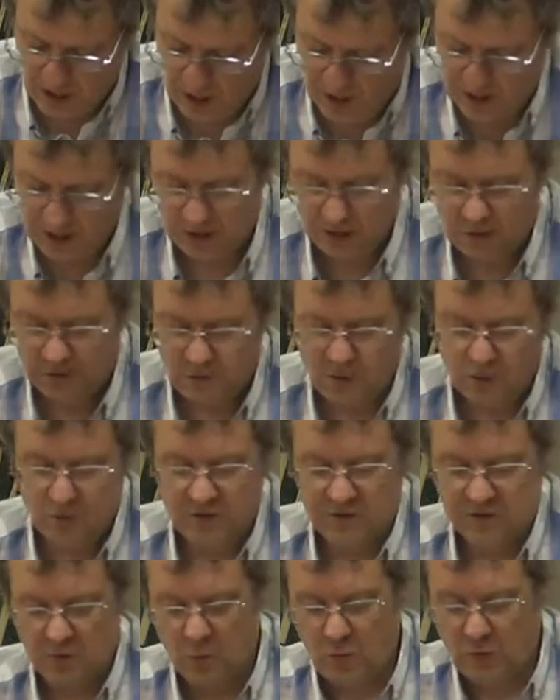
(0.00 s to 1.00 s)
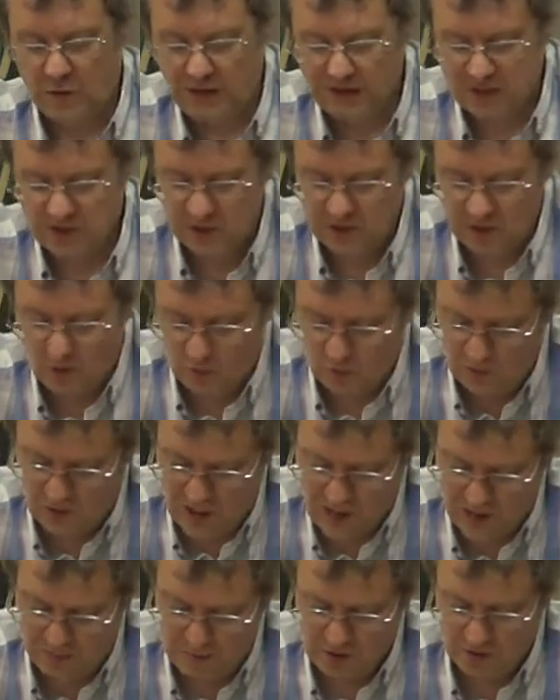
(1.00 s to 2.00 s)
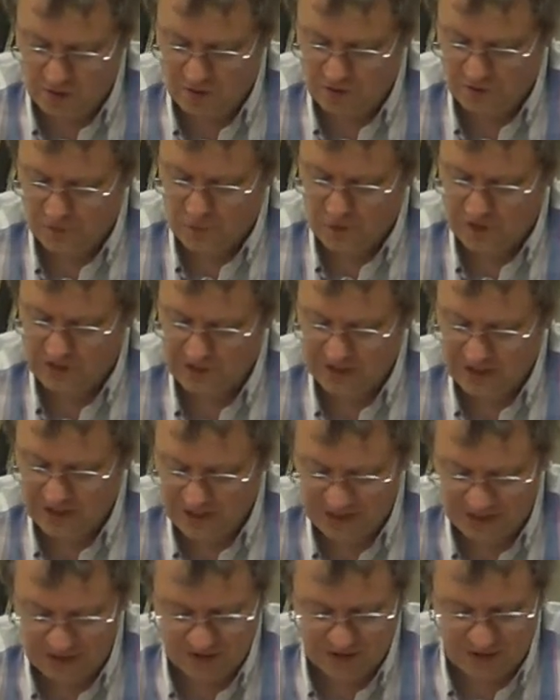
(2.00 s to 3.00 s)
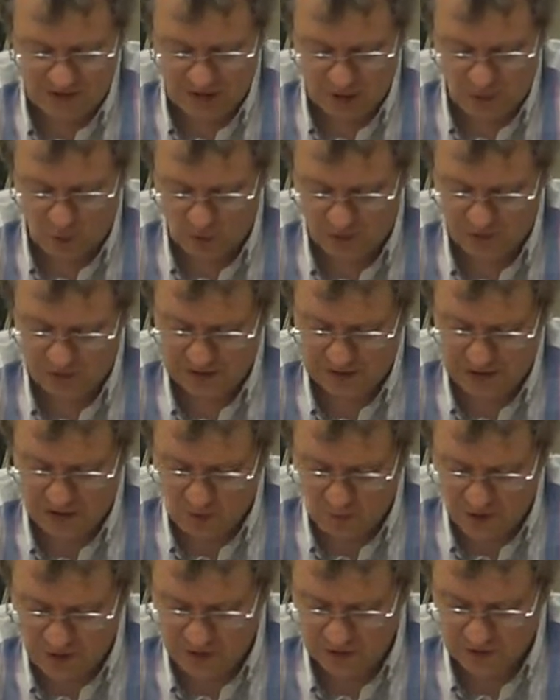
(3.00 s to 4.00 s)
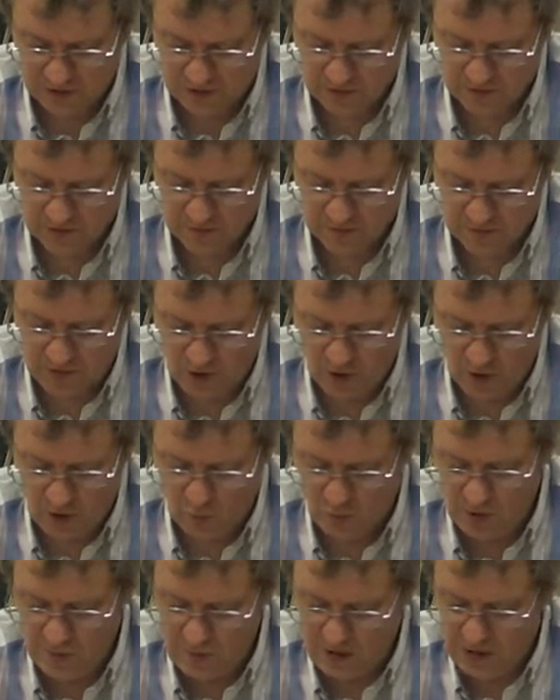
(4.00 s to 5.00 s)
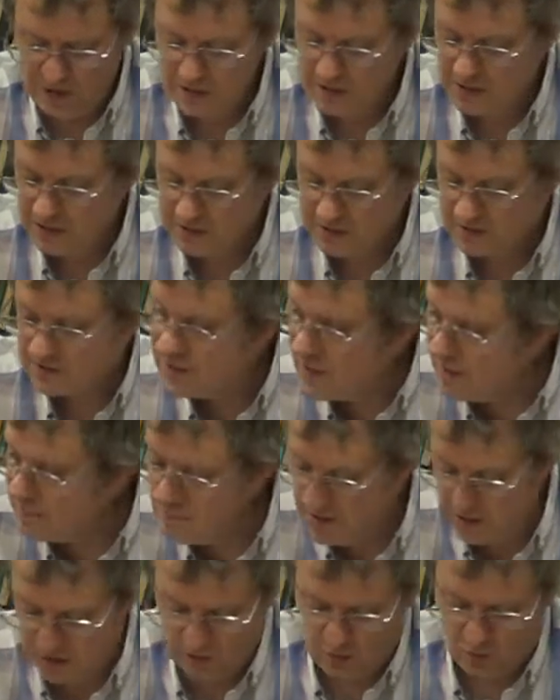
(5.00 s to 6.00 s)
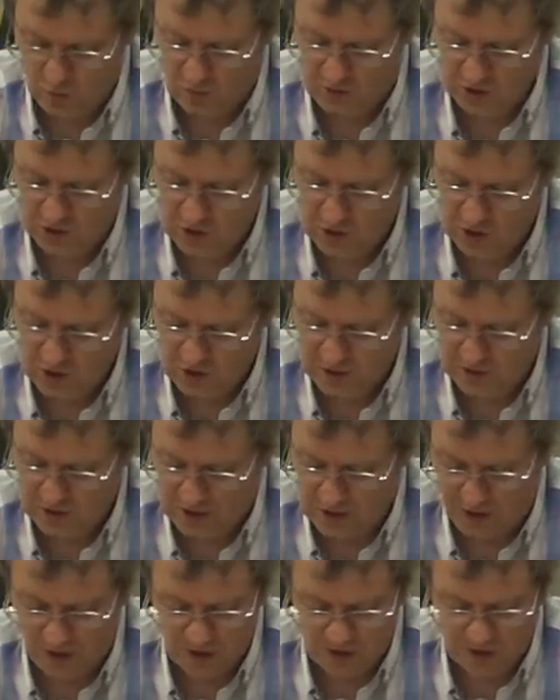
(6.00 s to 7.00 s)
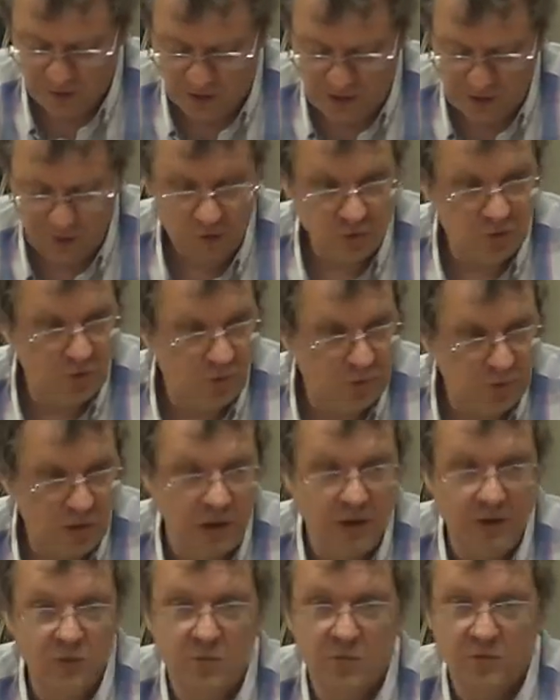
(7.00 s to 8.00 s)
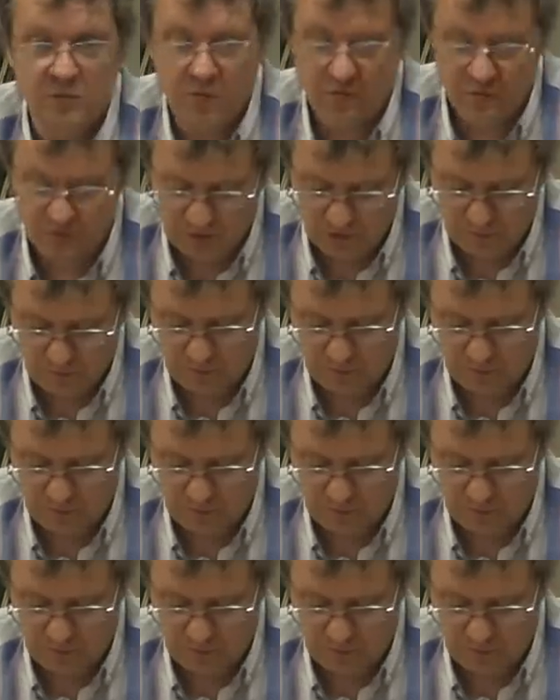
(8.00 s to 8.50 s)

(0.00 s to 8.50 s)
Another view is that we're actually all happier if we see less inequality around us. We may need some inequality to encourage people to apply themselves,